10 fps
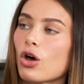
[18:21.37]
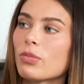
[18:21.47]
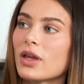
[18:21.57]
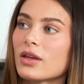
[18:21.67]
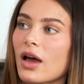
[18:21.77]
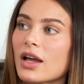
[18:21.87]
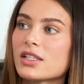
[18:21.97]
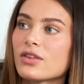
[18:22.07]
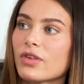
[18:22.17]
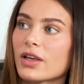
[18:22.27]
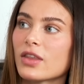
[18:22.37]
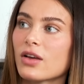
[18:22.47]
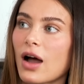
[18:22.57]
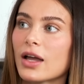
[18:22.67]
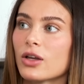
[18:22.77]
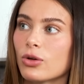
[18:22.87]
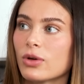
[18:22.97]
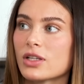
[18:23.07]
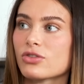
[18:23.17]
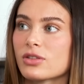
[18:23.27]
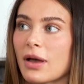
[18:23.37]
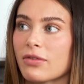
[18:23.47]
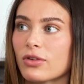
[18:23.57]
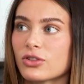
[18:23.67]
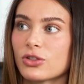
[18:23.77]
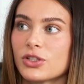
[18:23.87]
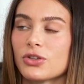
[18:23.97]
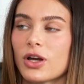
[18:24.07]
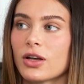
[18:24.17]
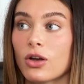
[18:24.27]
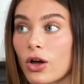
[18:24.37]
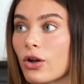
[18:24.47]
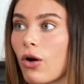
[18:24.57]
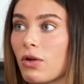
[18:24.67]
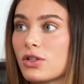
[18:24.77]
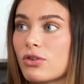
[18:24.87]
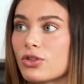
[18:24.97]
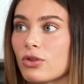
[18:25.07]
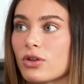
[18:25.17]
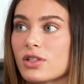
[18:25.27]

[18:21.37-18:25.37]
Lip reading: it would still be nice if, like, the guy who is respectful and treats you good could also do those things.